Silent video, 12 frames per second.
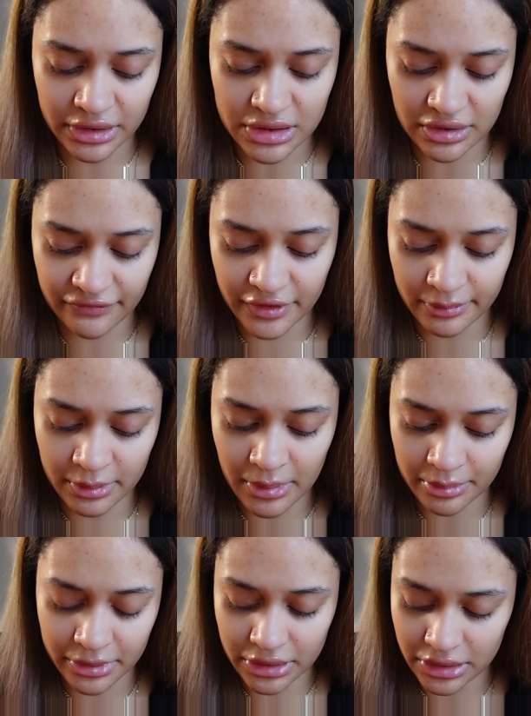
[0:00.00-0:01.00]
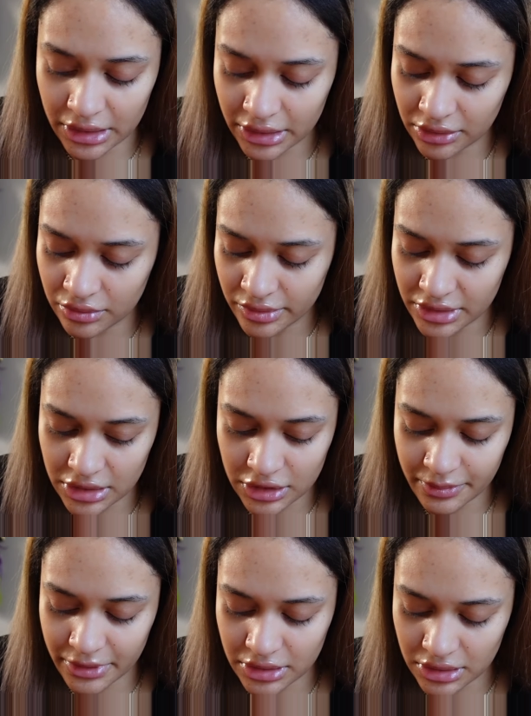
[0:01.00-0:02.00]
Is it a family member? Like, who is this
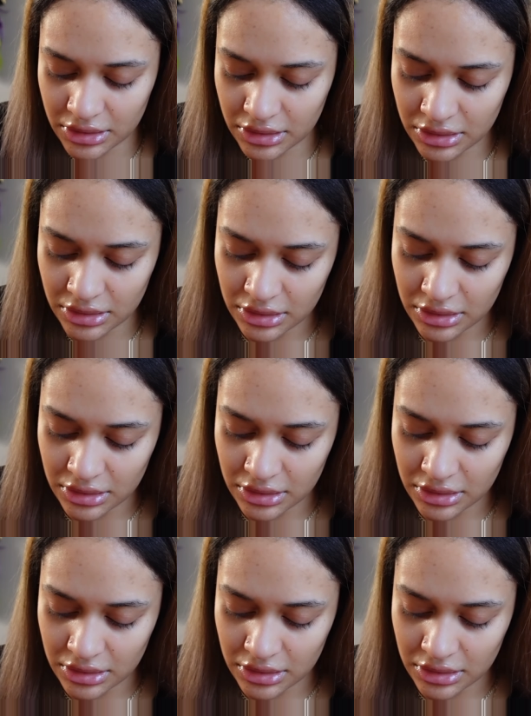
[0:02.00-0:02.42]
person?